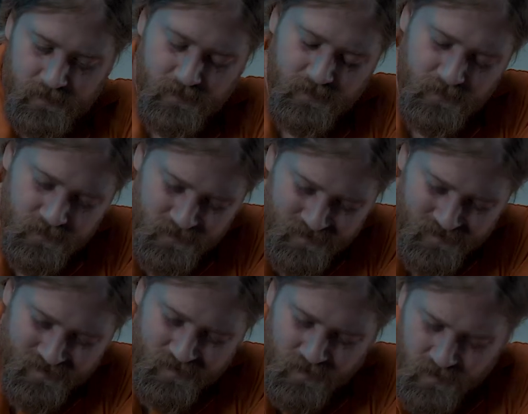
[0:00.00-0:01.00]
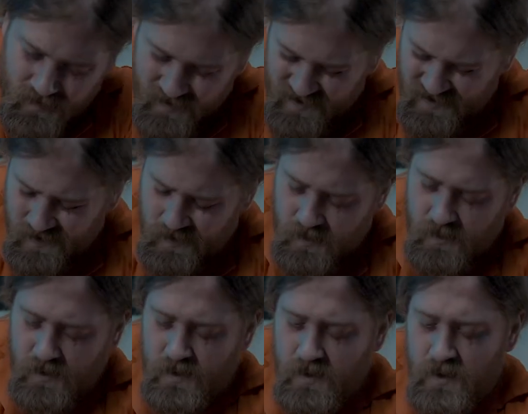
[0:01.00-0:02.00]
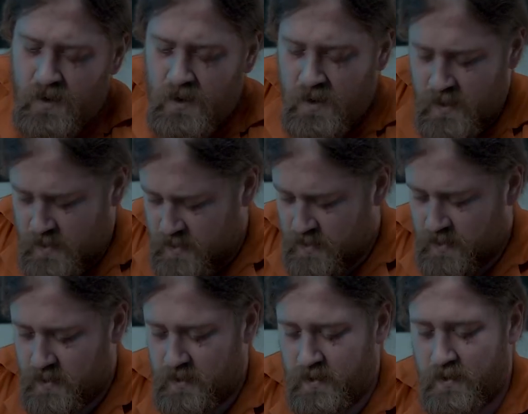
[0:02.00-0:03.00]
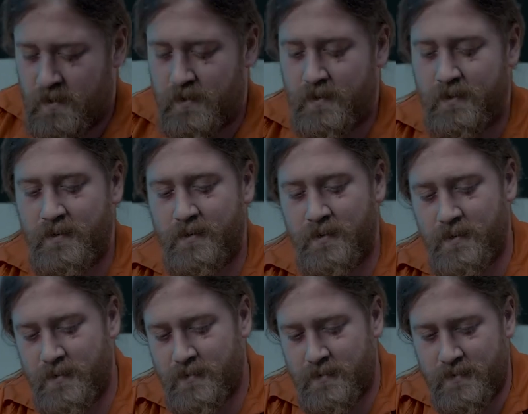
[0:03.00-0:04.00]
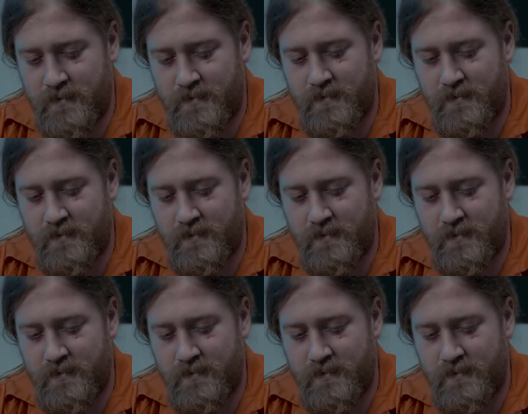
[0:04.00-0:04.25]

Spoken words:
Nobody speaks.